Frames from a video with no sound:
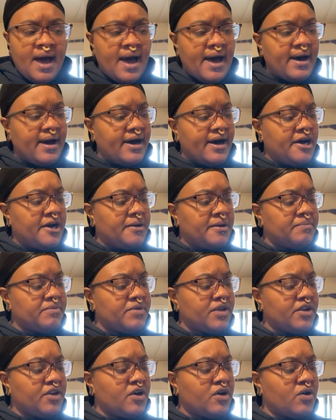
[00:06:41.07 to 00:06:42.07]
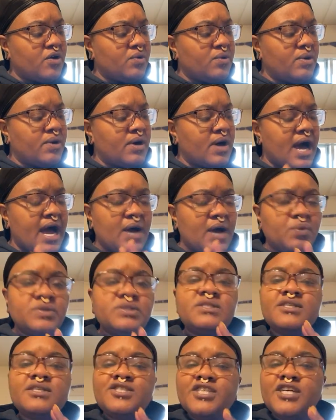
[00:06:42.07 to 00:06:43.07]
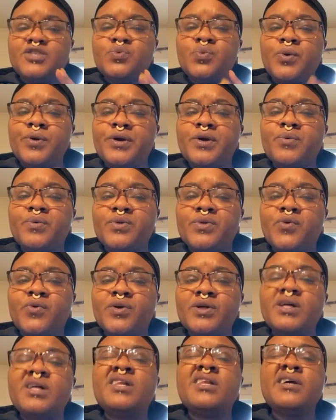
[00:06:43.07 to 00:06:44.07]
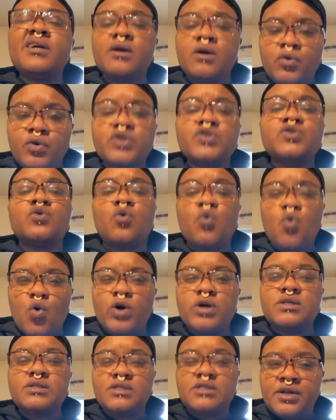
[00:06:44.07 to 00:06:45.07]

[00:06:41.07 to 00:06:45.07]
I would suggest working with clear crystal quartz.